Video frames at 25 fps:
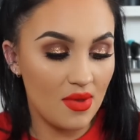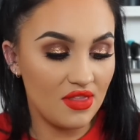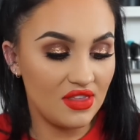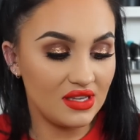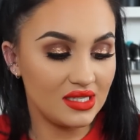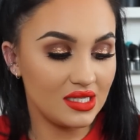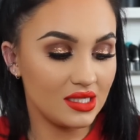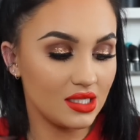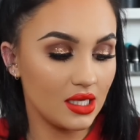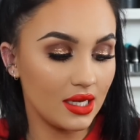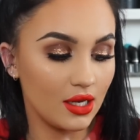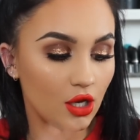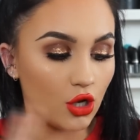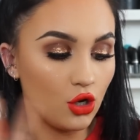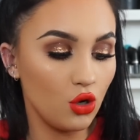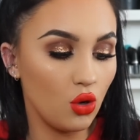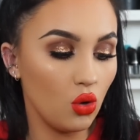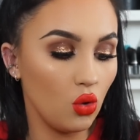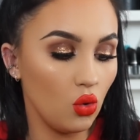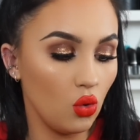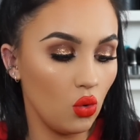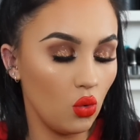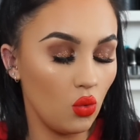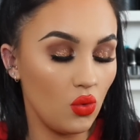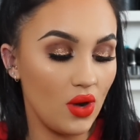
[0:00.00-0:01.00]
This is like an
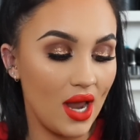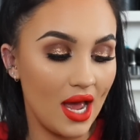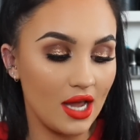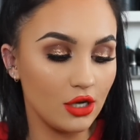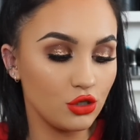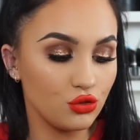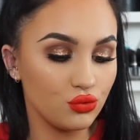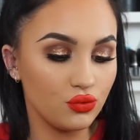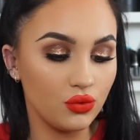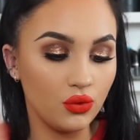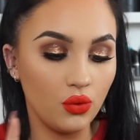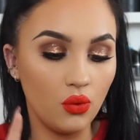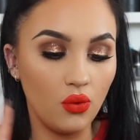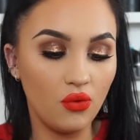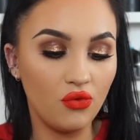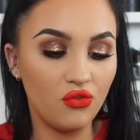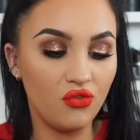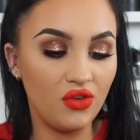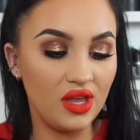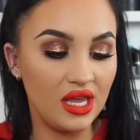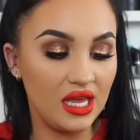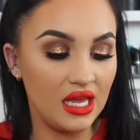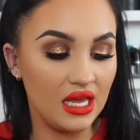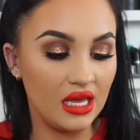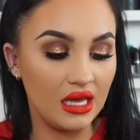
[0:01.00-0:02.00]
all-natural
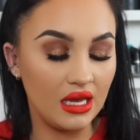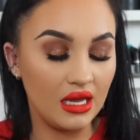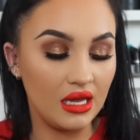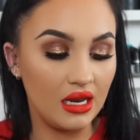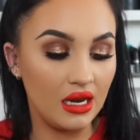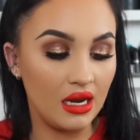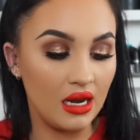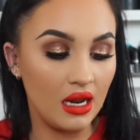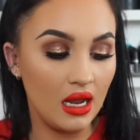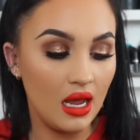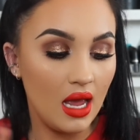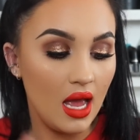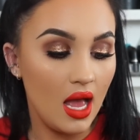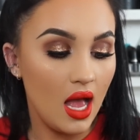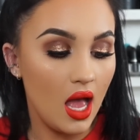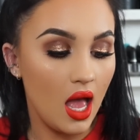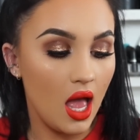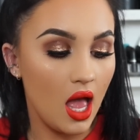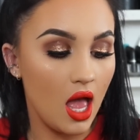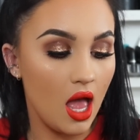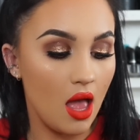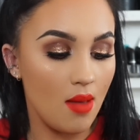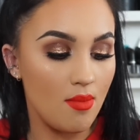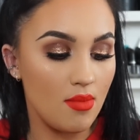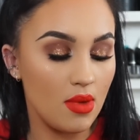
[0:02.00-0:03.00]
vegan
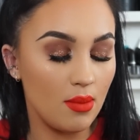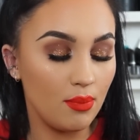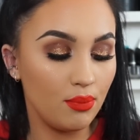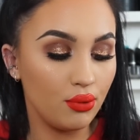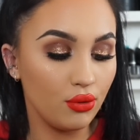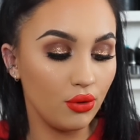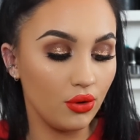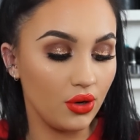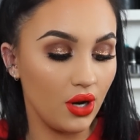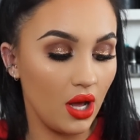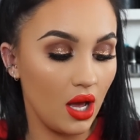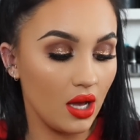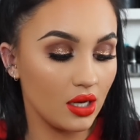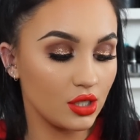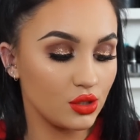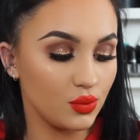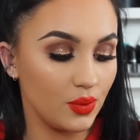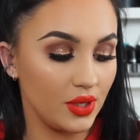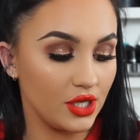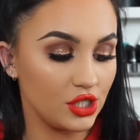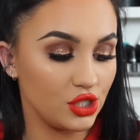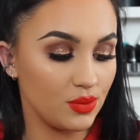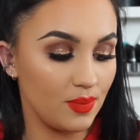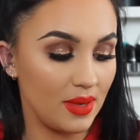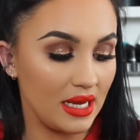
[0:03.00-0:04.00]
product,
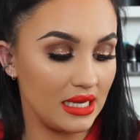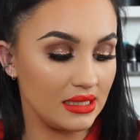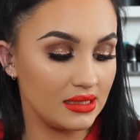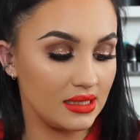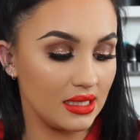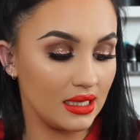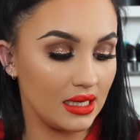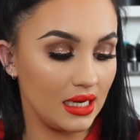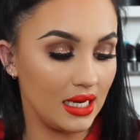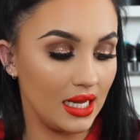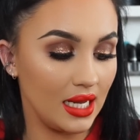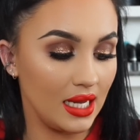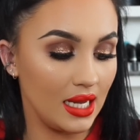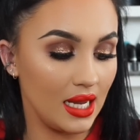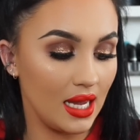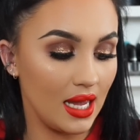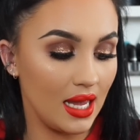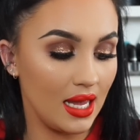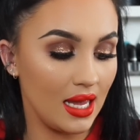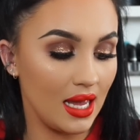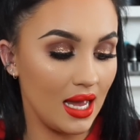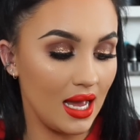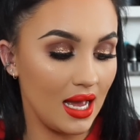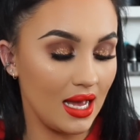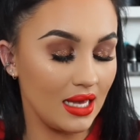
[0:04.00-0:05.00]
which basically,
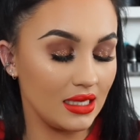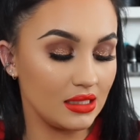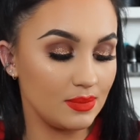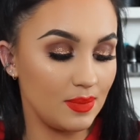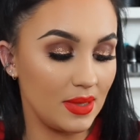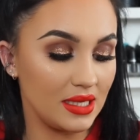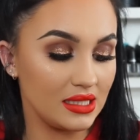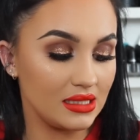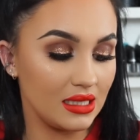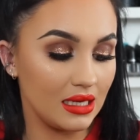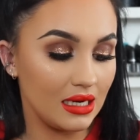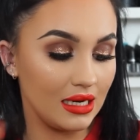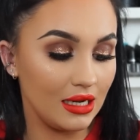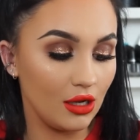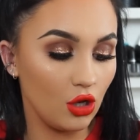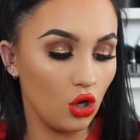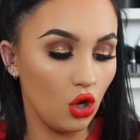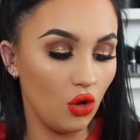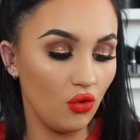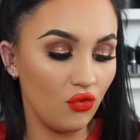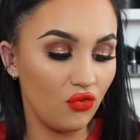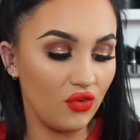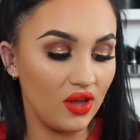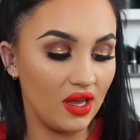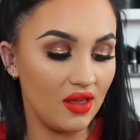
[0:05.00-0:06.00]
it has basically
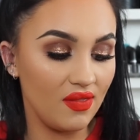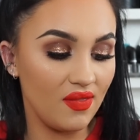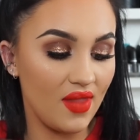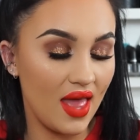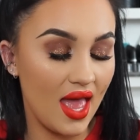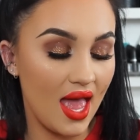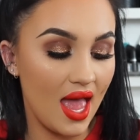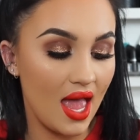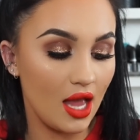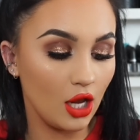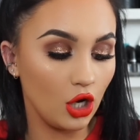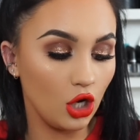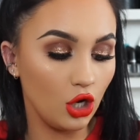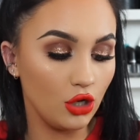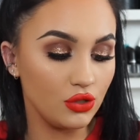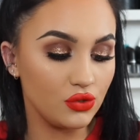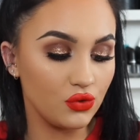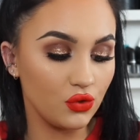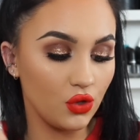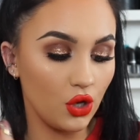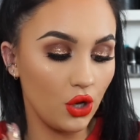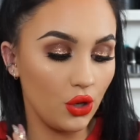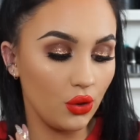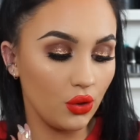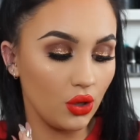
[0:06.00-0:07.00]
coffee in there and loads
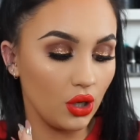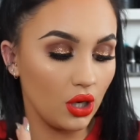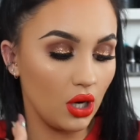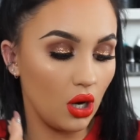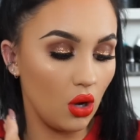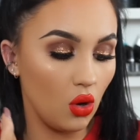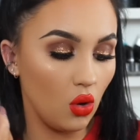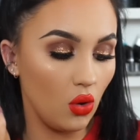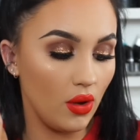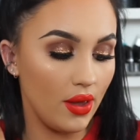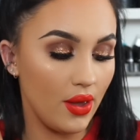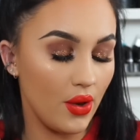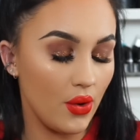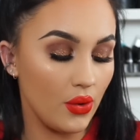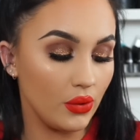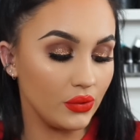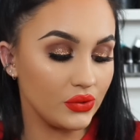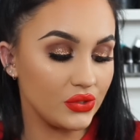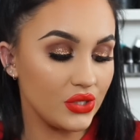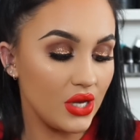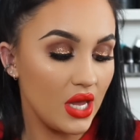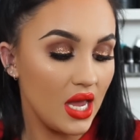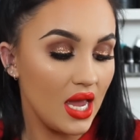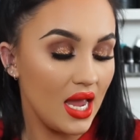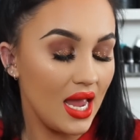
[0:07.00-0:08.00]
of coconut
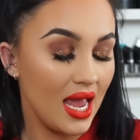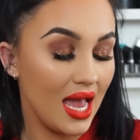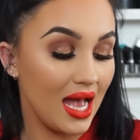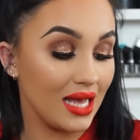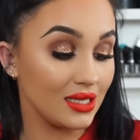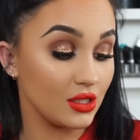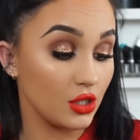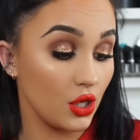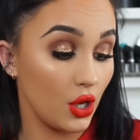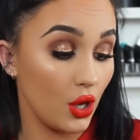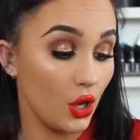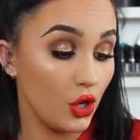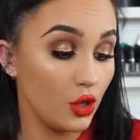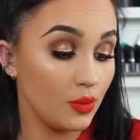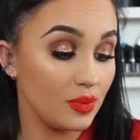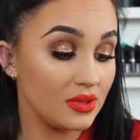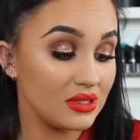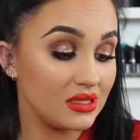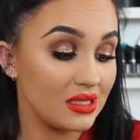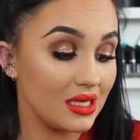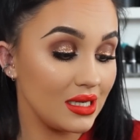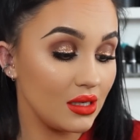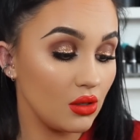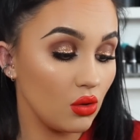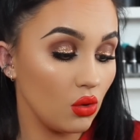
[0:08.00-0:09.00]
oils. It has jojoba
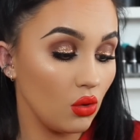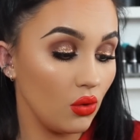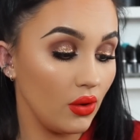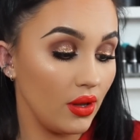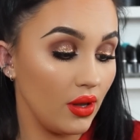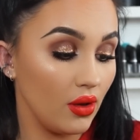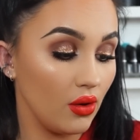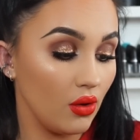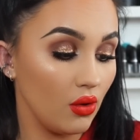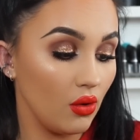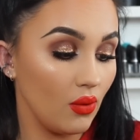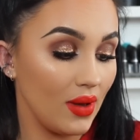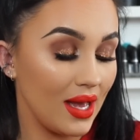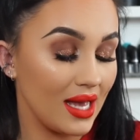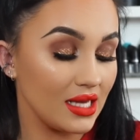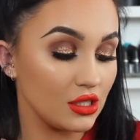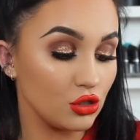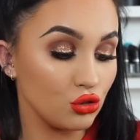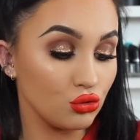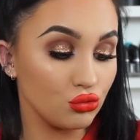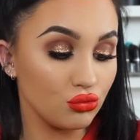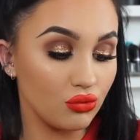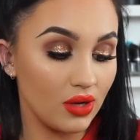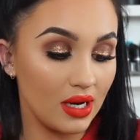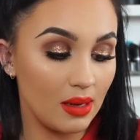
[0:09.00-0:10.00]
seed oil, it
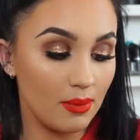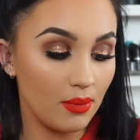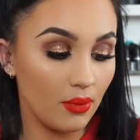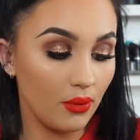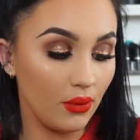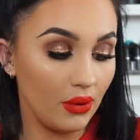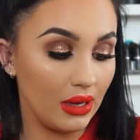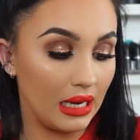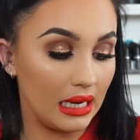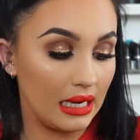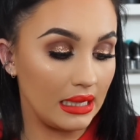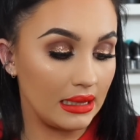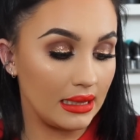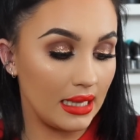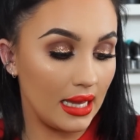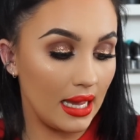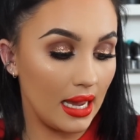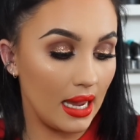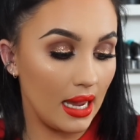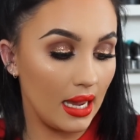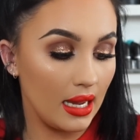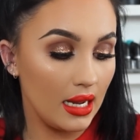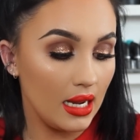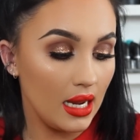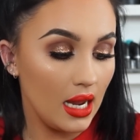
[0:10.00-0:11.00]
has grape oil in
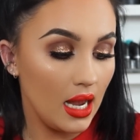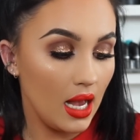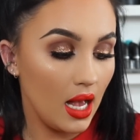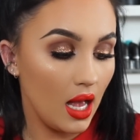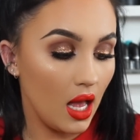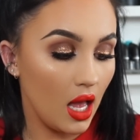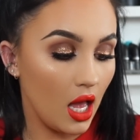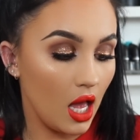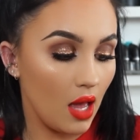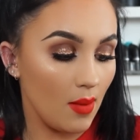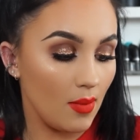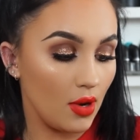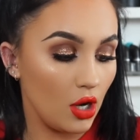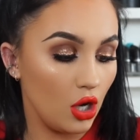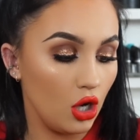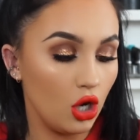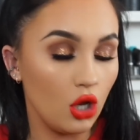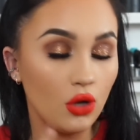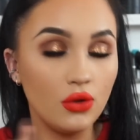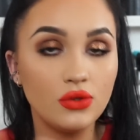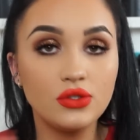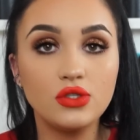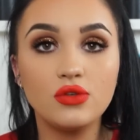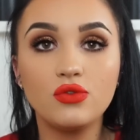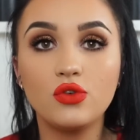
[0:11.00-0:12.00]
there,
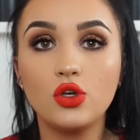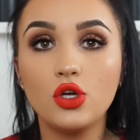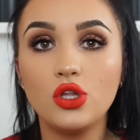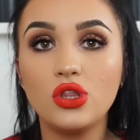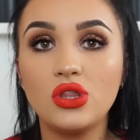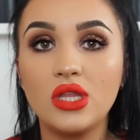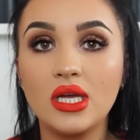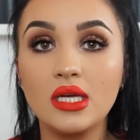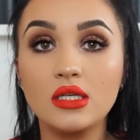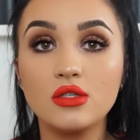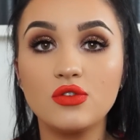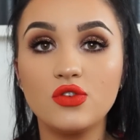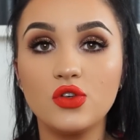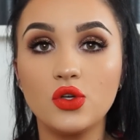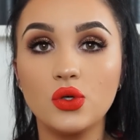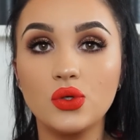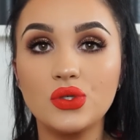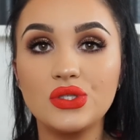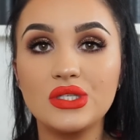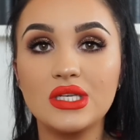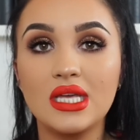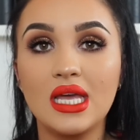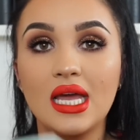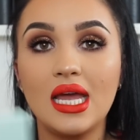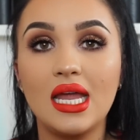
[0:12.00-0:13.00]
loads of good things for your
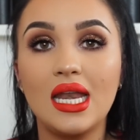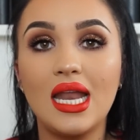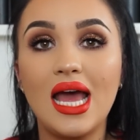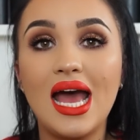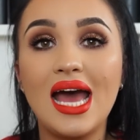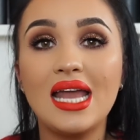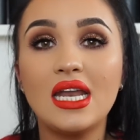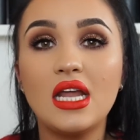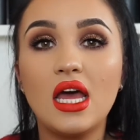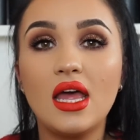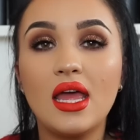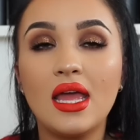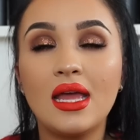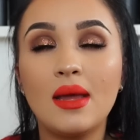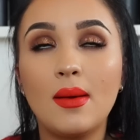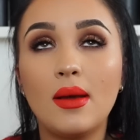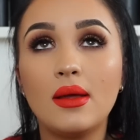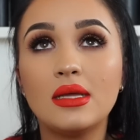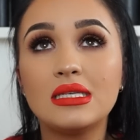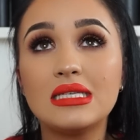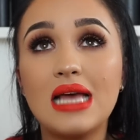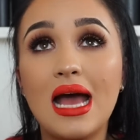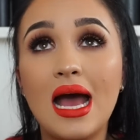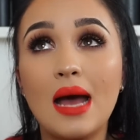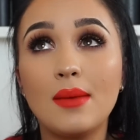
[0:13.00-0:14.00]
skin, and
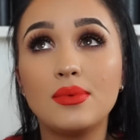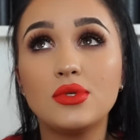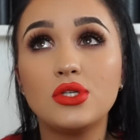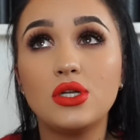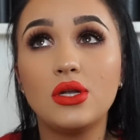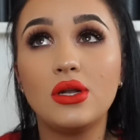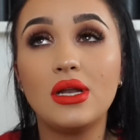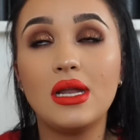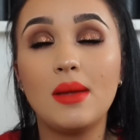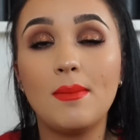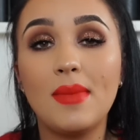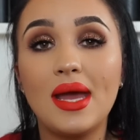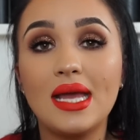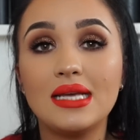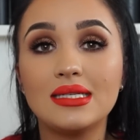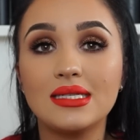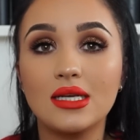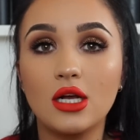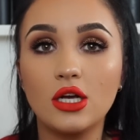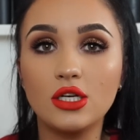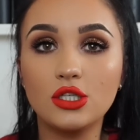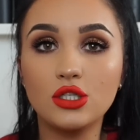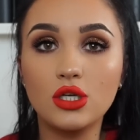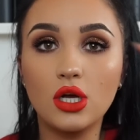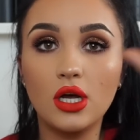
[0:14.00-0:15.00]
it is absolutely
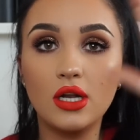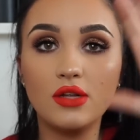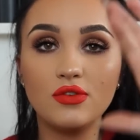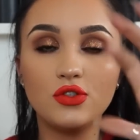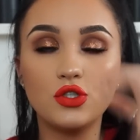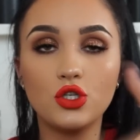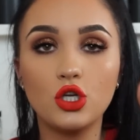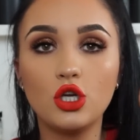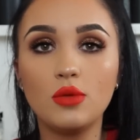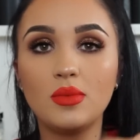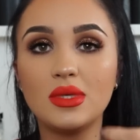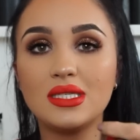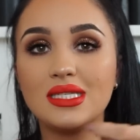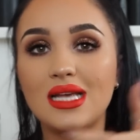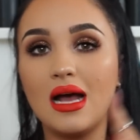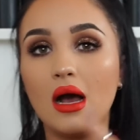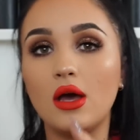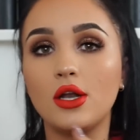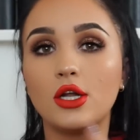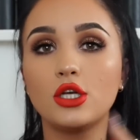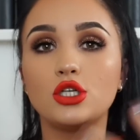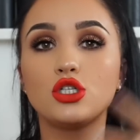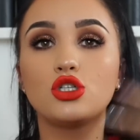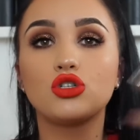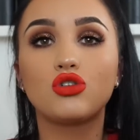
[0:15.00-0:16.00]
amazing. I just kind of scoop this out
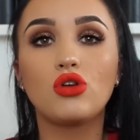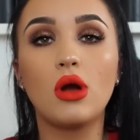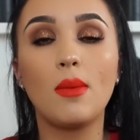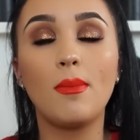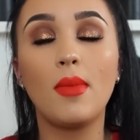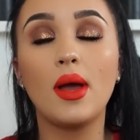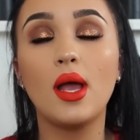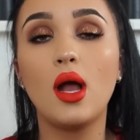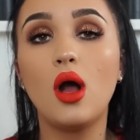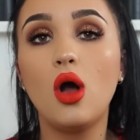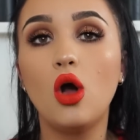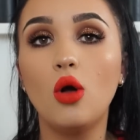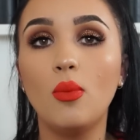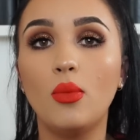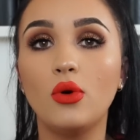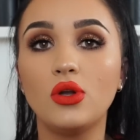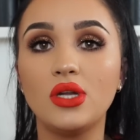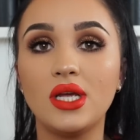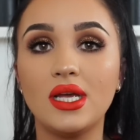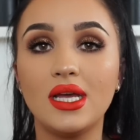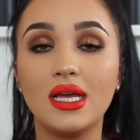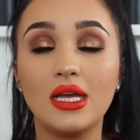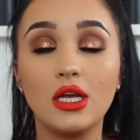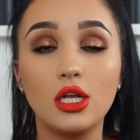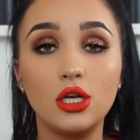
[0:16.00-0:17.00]
and I scrub my whole
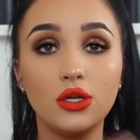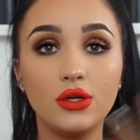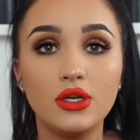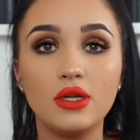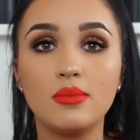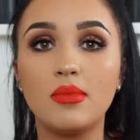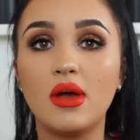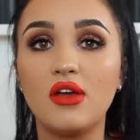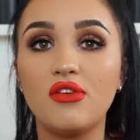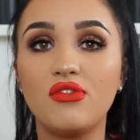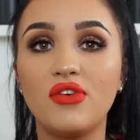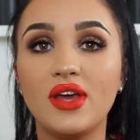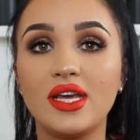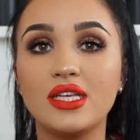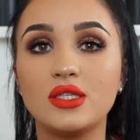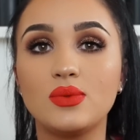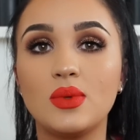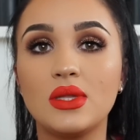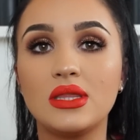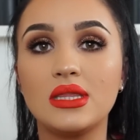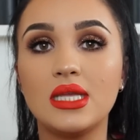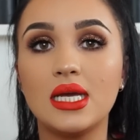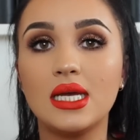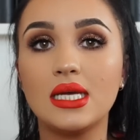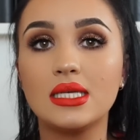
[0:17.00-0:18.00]
body, including my face,
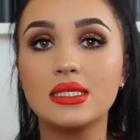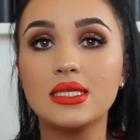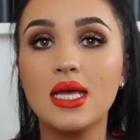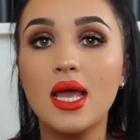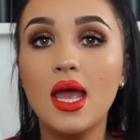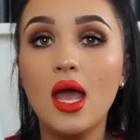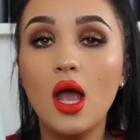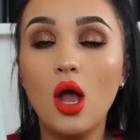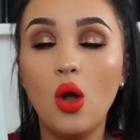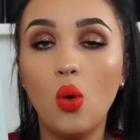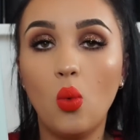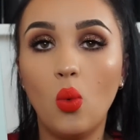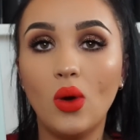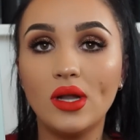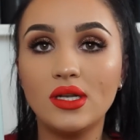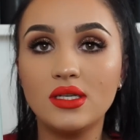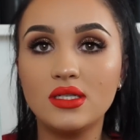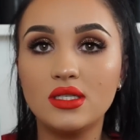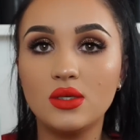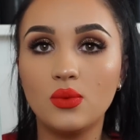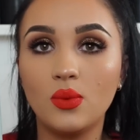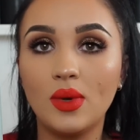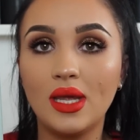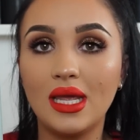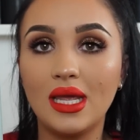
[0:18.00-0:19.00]
with this once a